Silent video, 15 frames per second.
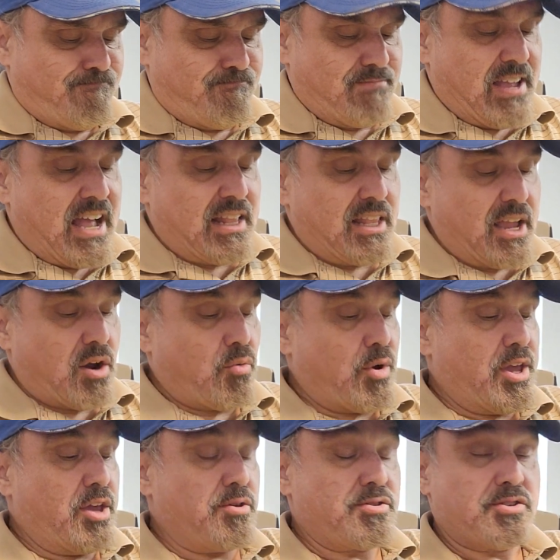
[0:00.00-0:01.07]
not like we
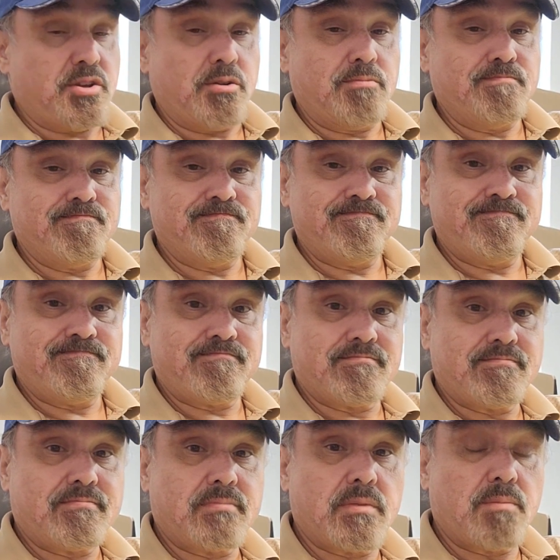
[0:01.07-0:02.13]
used to.
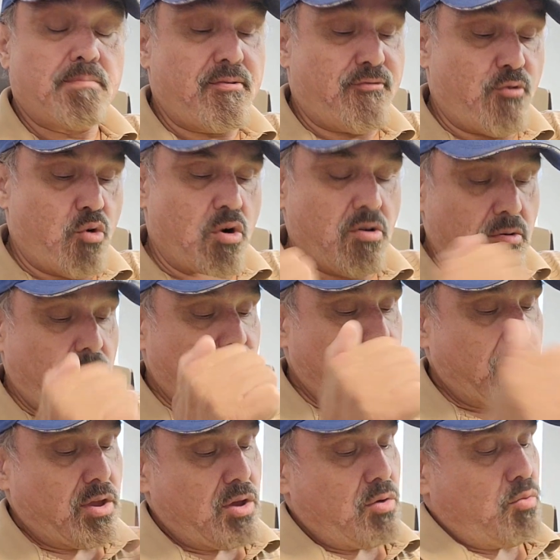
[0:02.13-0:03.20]
Before,
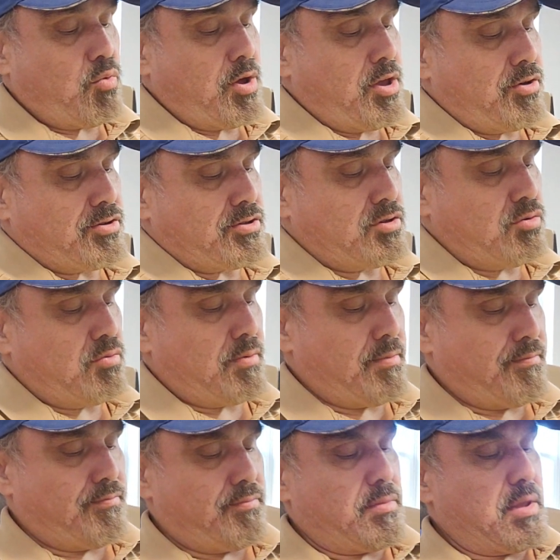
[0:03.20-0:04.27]
we used to
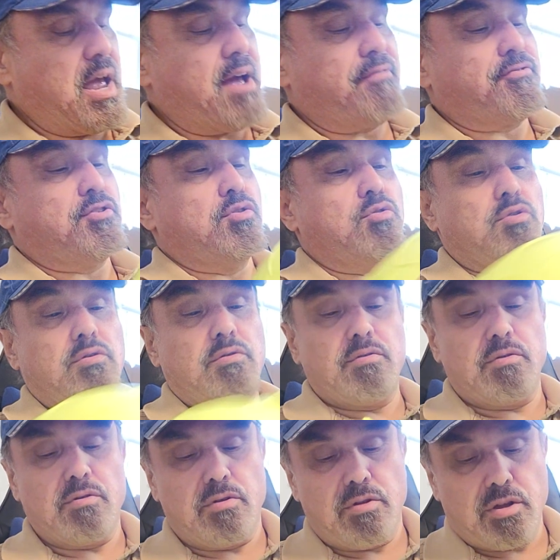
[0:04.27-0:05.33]
have to
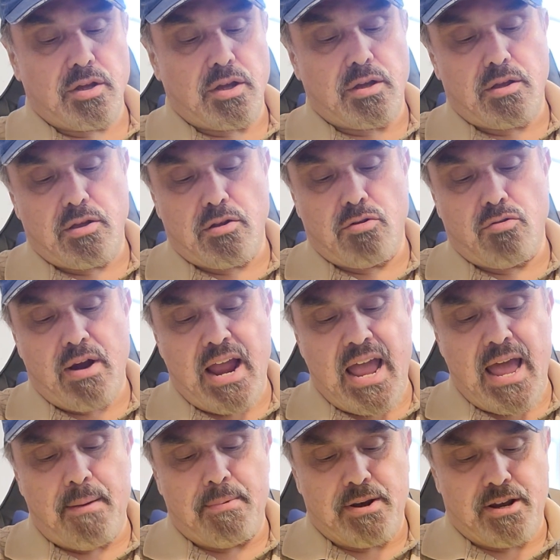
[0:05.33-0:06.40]

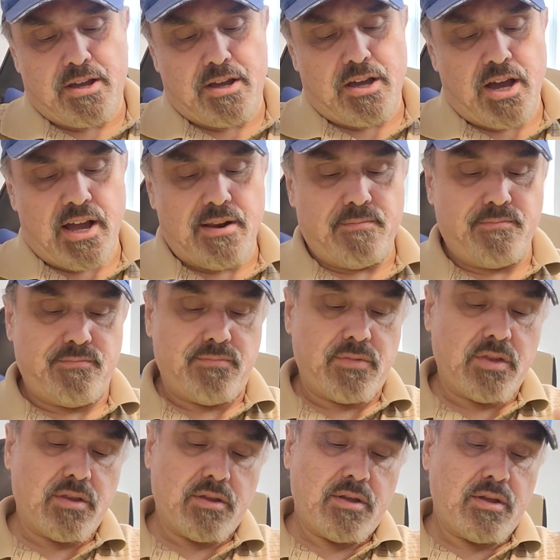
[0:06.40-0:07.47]
grab and cut.
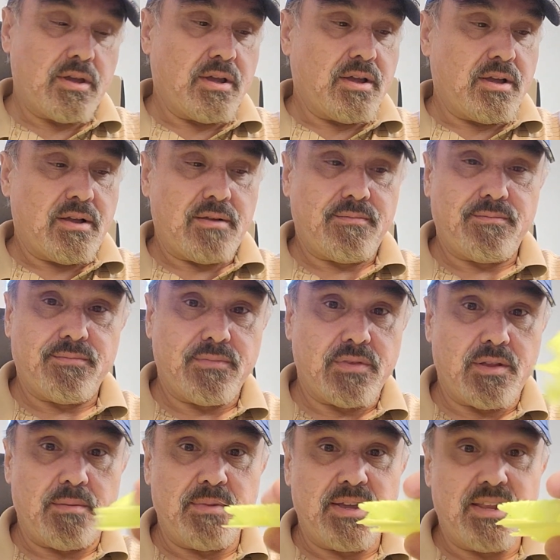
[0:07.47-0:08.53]

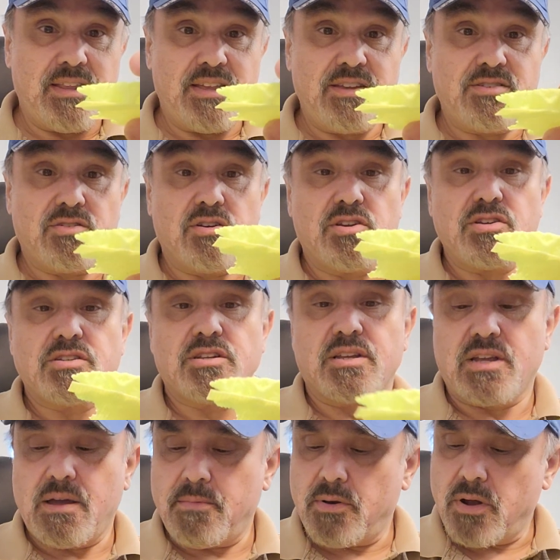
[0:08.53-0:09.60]
I mean, these are just
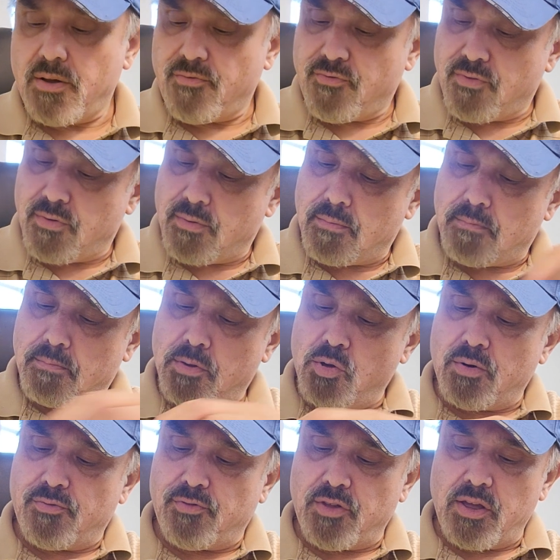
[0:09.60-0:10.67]
coming off
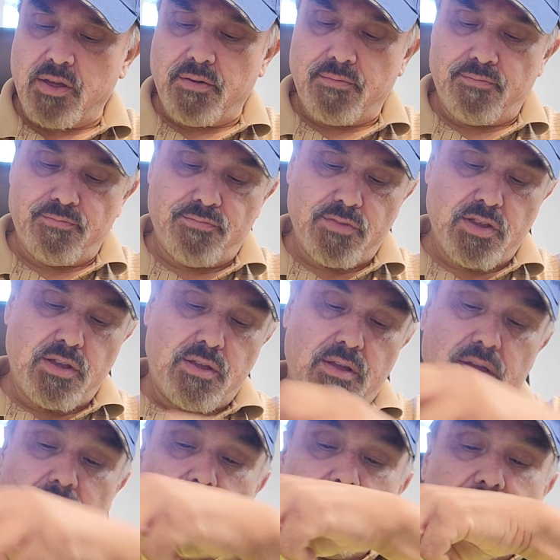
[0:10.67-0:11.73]
beautiful.
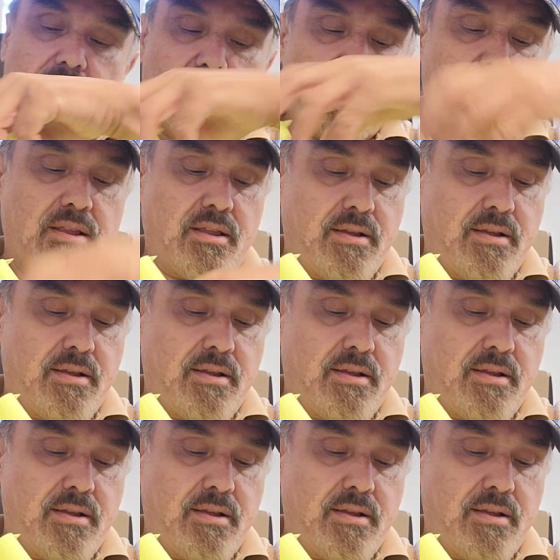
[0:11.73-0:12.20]
And